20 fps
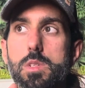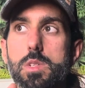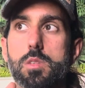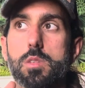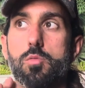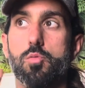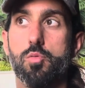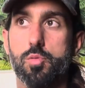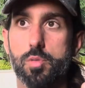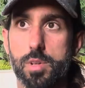
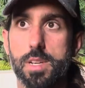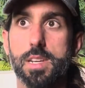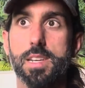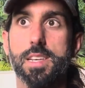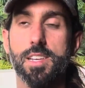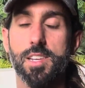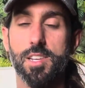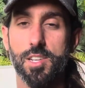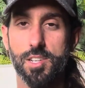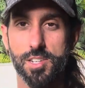
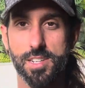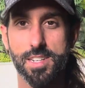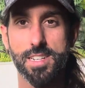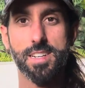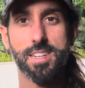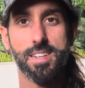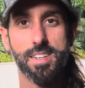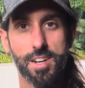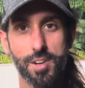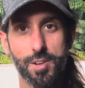really look
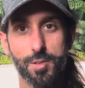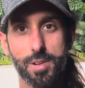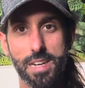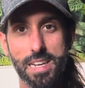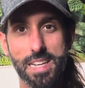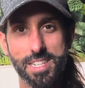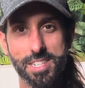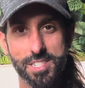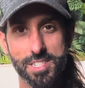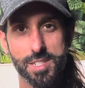at our
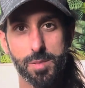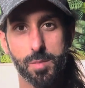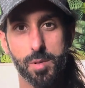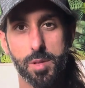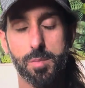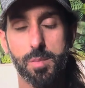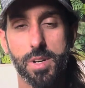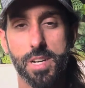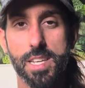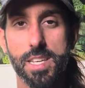relationship with
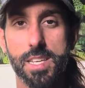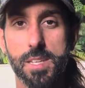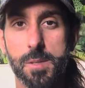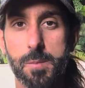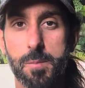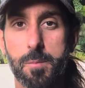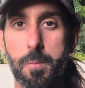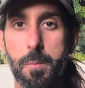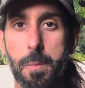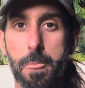money.
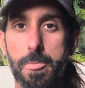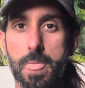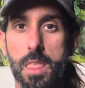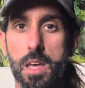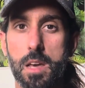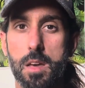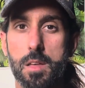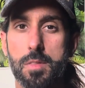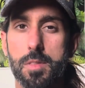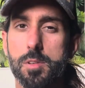
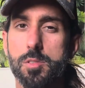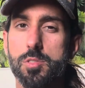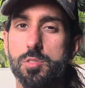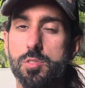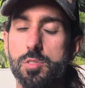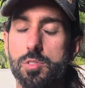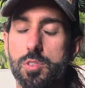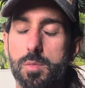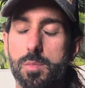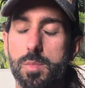There's
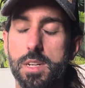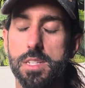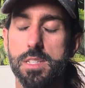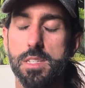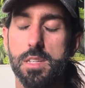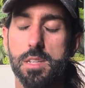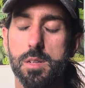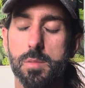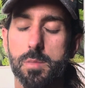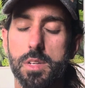so much
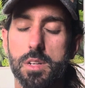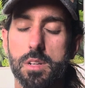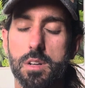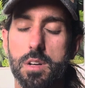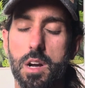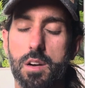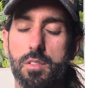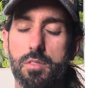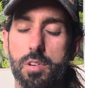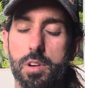that can be
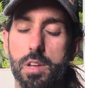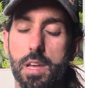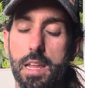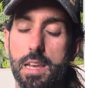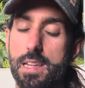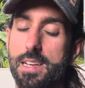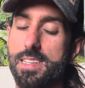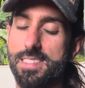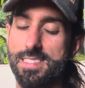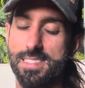uncovered. And
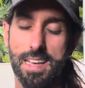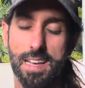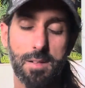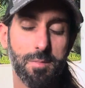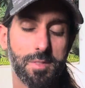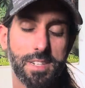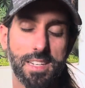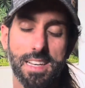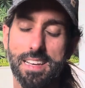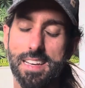like, I'm
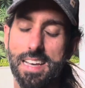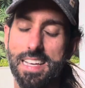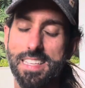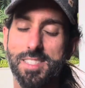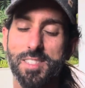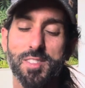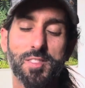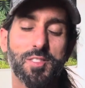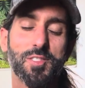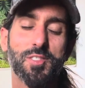gonna
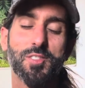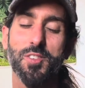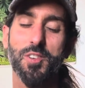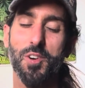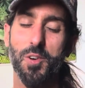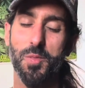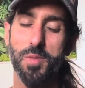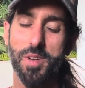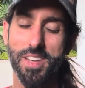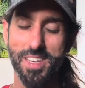ask you
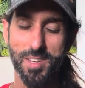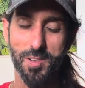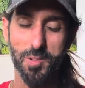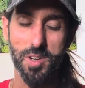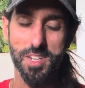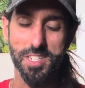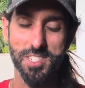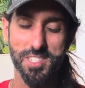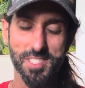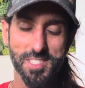so many
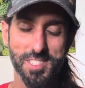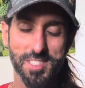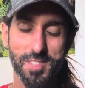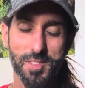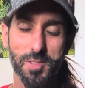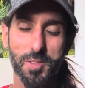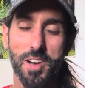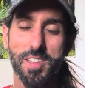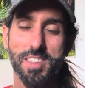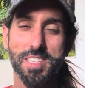questions
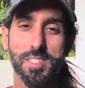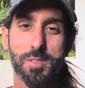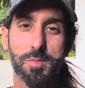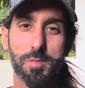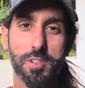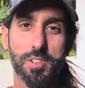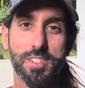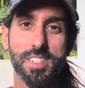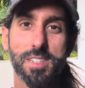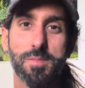throughout this
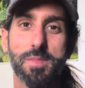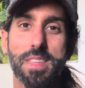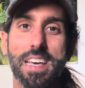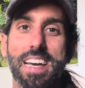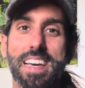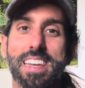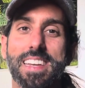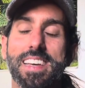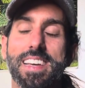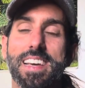program
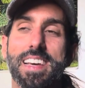that